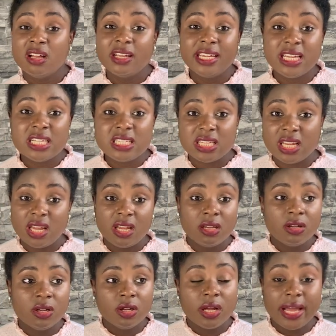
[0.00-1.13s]

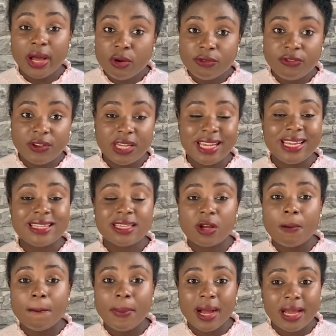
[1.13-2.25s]
eating healthy eating a
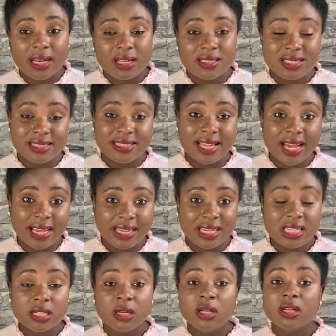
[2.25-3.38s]
balanced diet